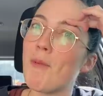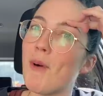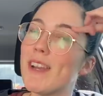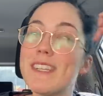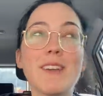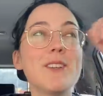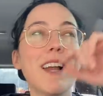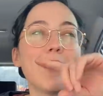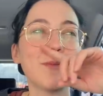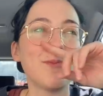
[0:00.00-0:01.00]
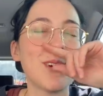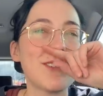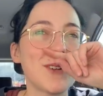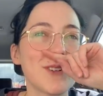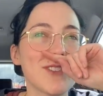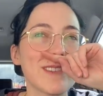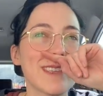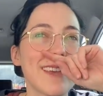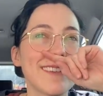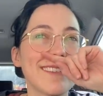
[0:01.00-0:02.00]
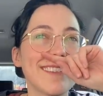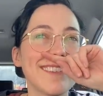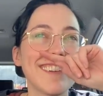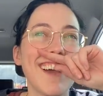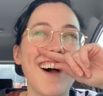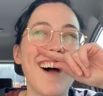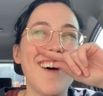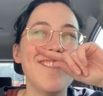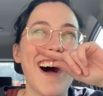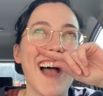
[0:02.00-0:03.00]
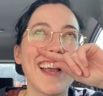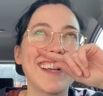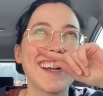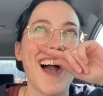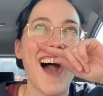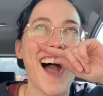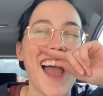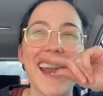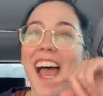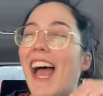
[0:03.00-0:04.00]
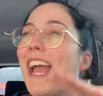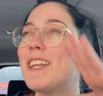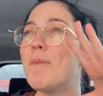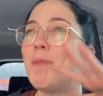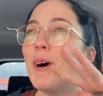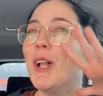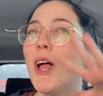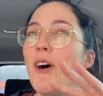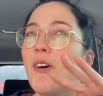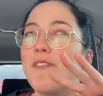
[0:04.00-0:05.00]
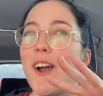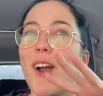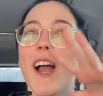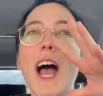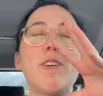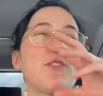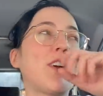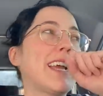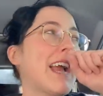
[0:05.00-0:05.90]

want to tell you guys what Stoker just said. Oh my God. I had to pull over. I was freaking